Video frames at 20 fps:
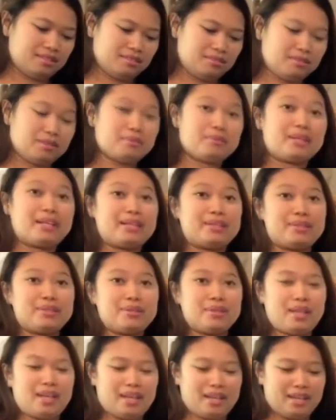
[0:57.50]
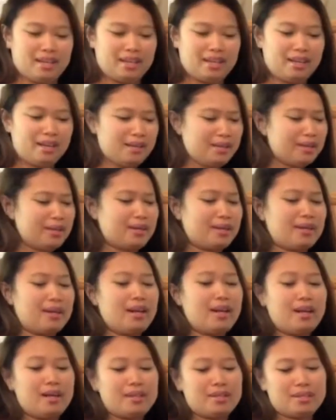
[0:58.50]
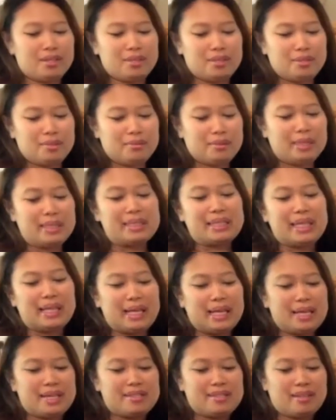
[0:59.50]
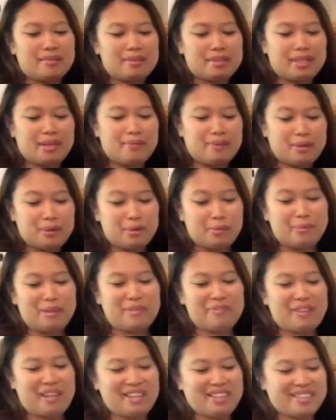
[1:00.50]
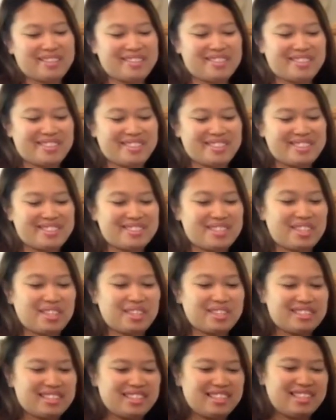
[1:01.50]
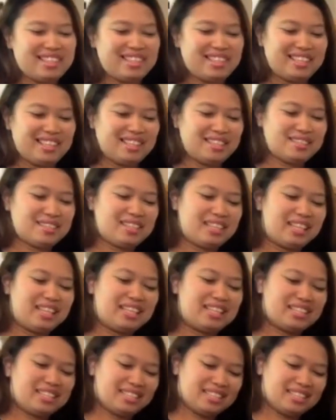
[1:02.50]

What we got today? You know what guys, every time I open packages, it's like,